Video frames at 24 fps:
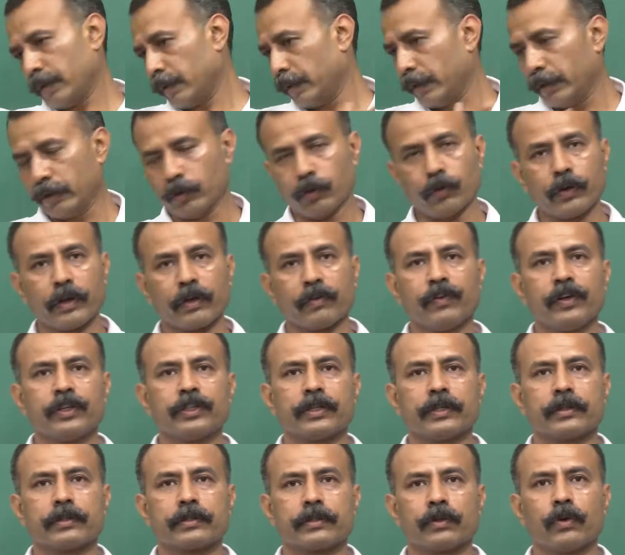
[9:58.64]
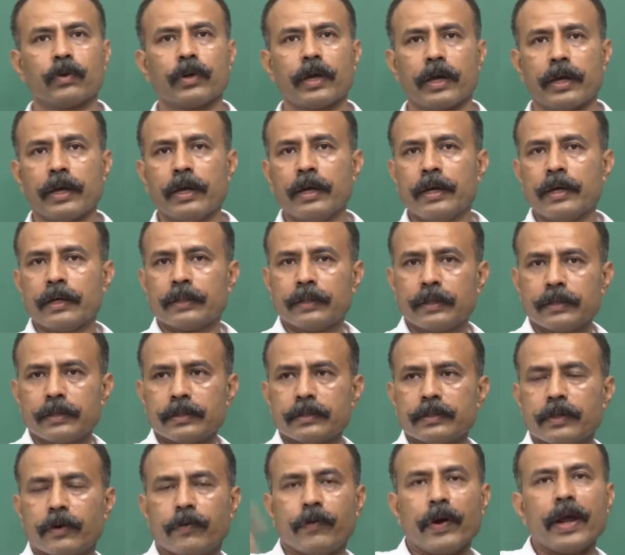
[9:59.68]
including fishes. Okay. This
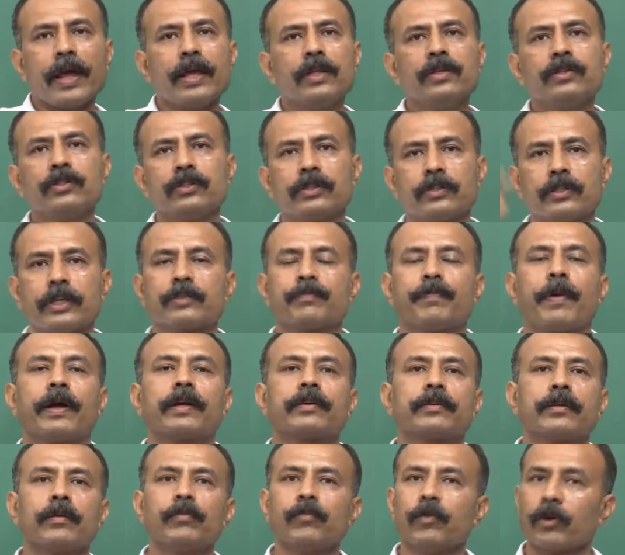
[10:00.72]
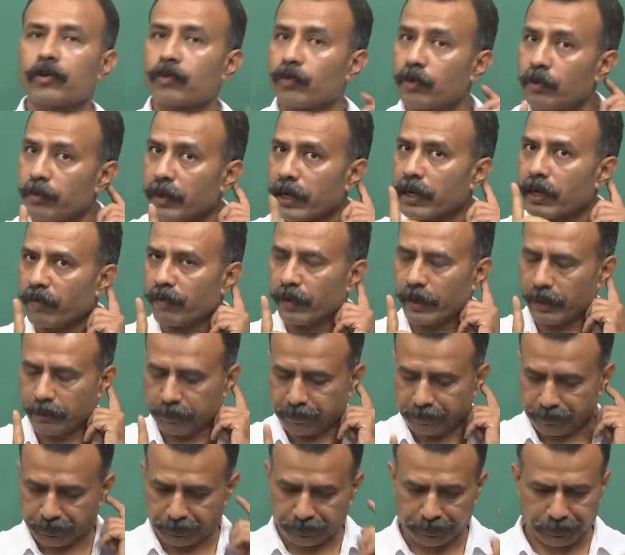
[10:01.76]
is the range, the spectrum what we will be covering.
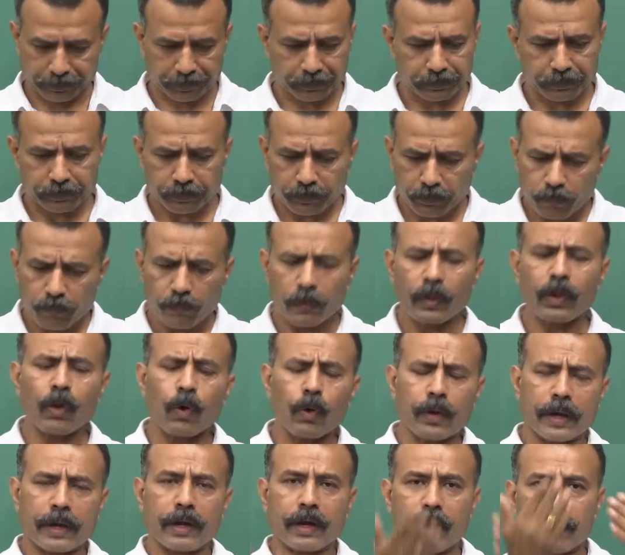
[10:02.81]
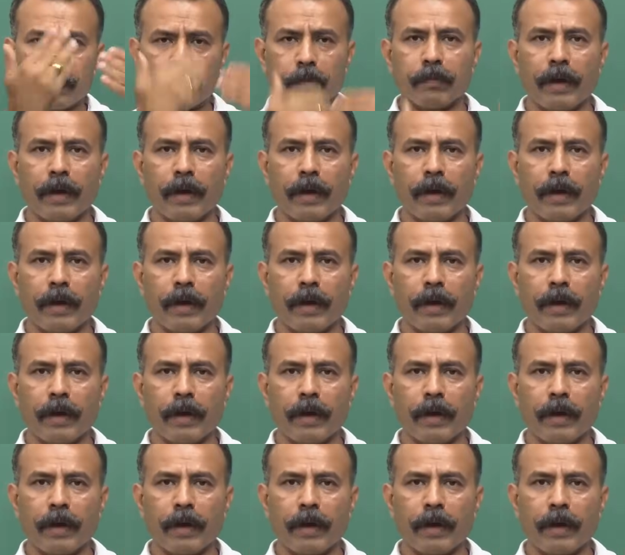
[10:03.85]
Okay. Coming